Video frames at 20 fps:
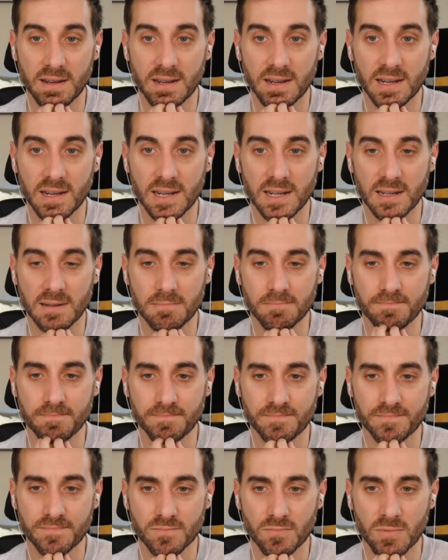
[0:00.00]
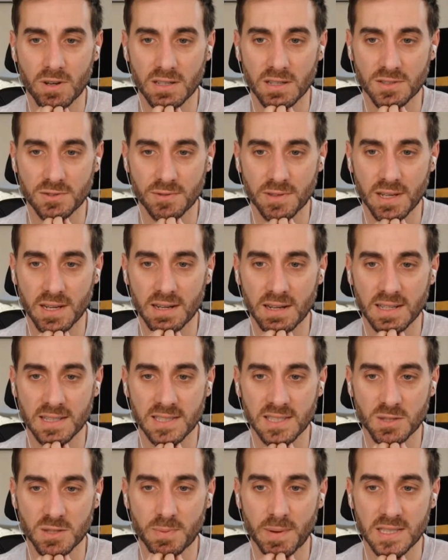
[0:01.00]
What else we got?
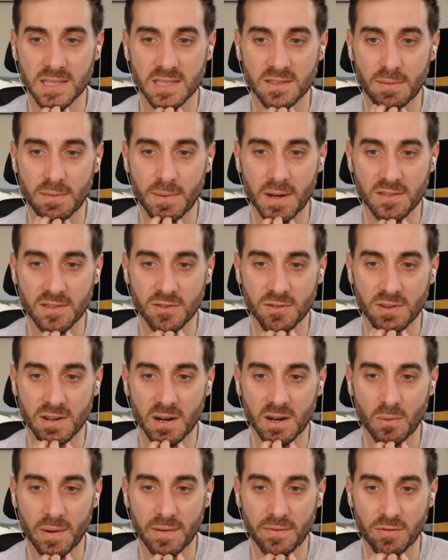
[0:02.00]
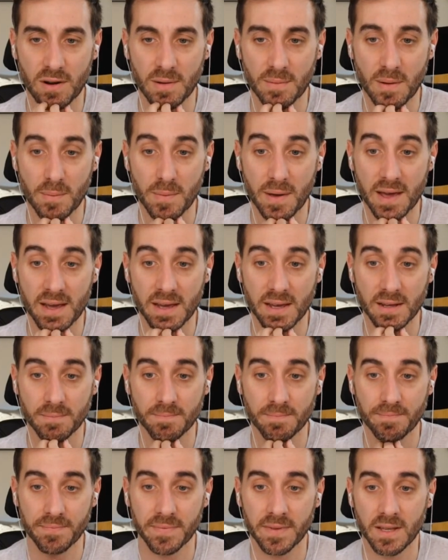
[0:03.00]
It's expensive. I'm not doing it. I'll wait for MMA.